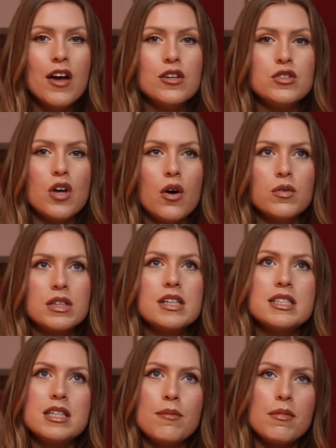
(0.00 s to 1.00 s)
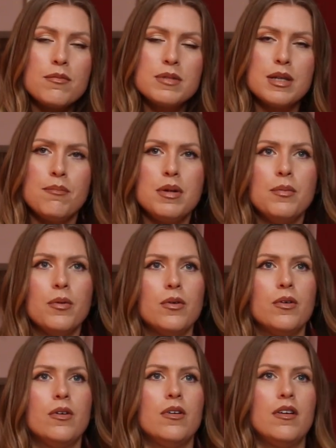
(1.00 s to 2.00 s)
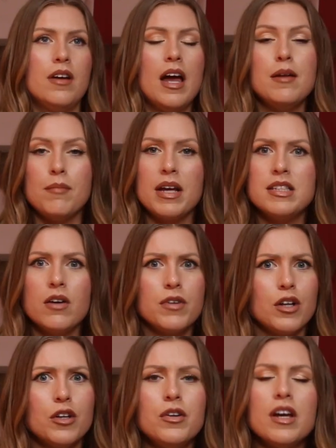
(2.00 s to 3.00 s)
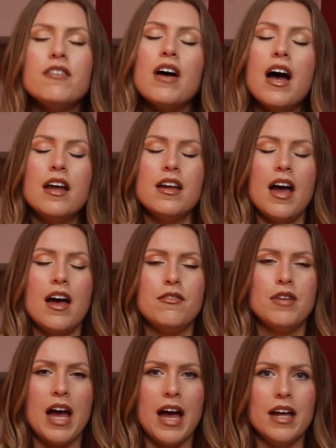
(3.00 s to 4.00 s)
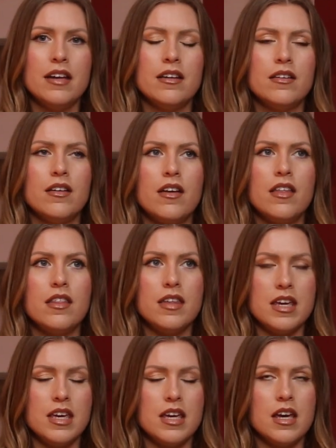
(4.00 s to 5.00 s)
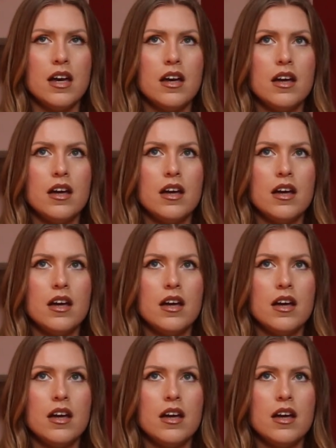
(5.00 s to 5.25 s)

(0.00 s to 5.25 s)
So, because some people, and myself included, have had the,